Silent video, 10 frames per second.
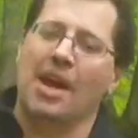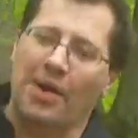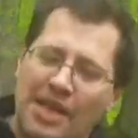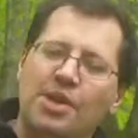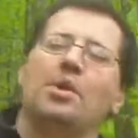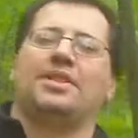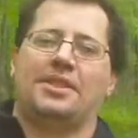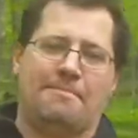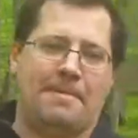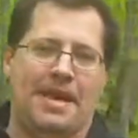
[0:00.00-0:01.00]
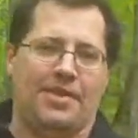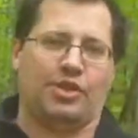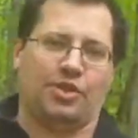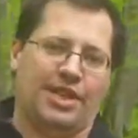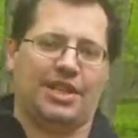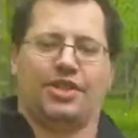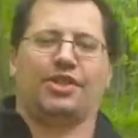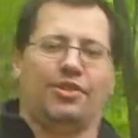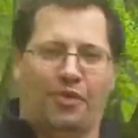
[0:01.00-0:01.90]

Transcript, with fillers: Now, it used to be the traditional